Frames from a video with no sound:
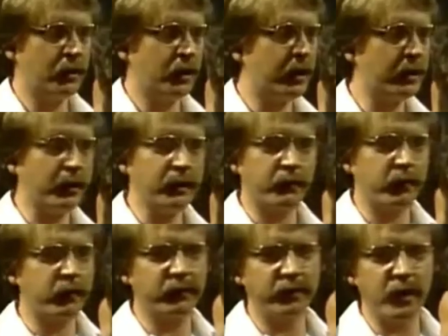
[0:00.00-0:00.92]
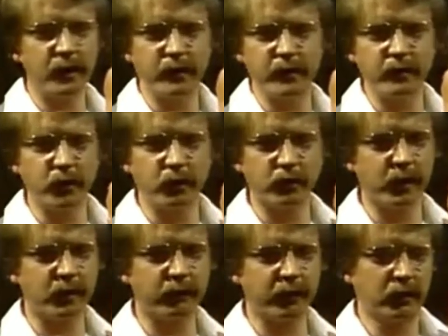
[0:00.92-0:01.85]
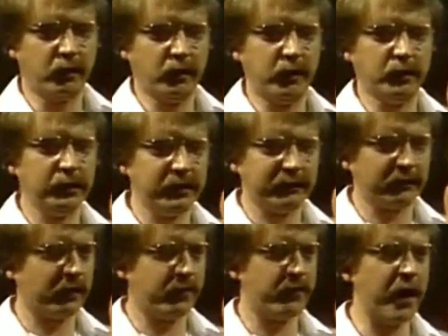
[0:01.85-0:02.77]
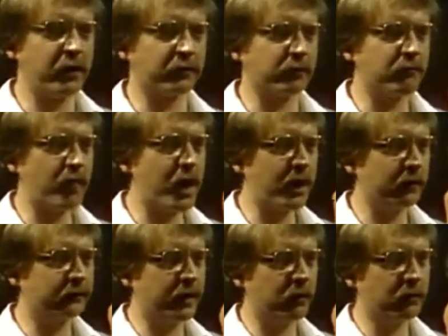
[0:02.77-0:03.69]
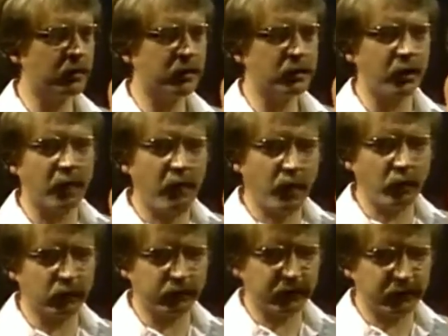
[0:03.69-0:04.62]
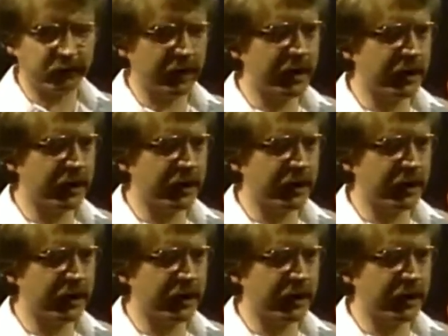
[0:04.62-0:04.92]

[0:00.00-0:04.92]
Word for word: Honey, there isn't another motel for at least a thousand miles. Now, come on, we'll just stay